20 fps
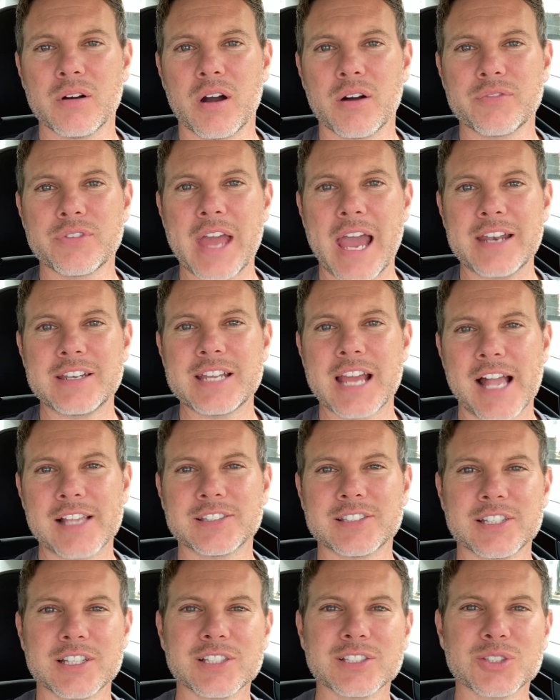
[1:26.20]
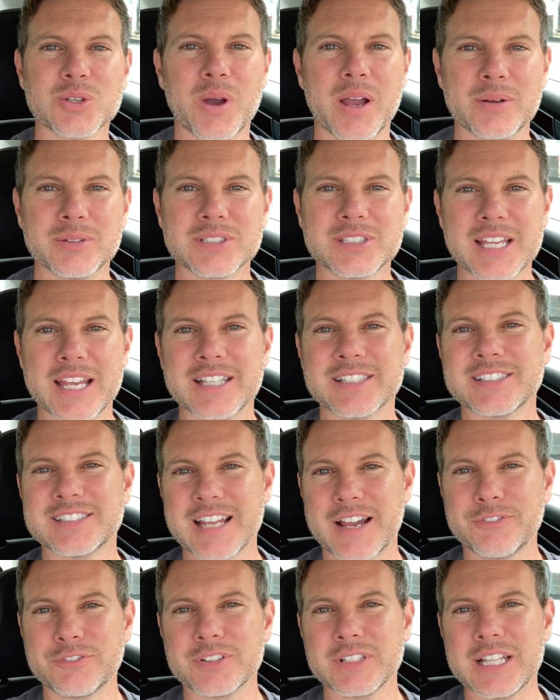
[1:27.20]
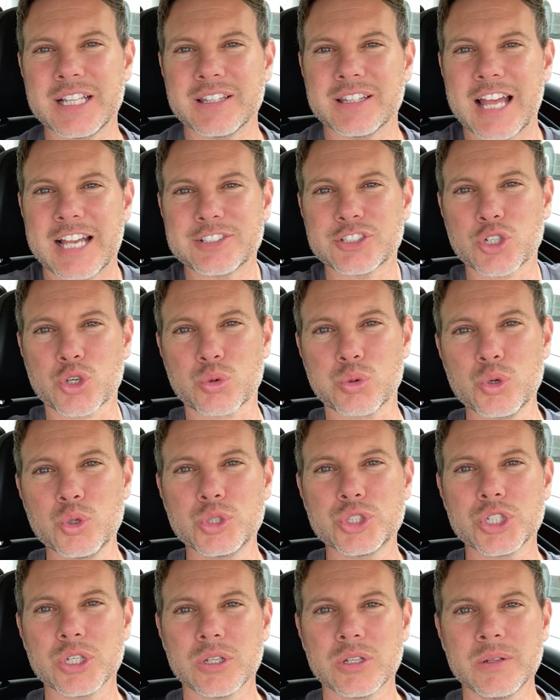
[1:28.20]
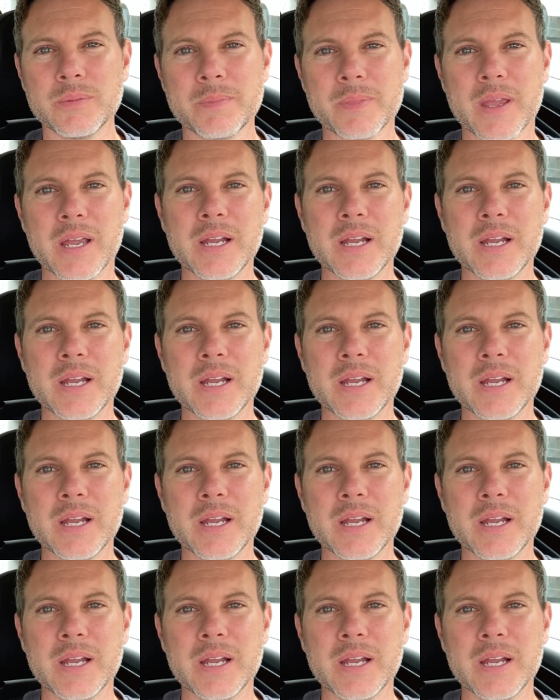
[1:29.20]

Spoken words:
that testing. So I would say it's definitely less crucial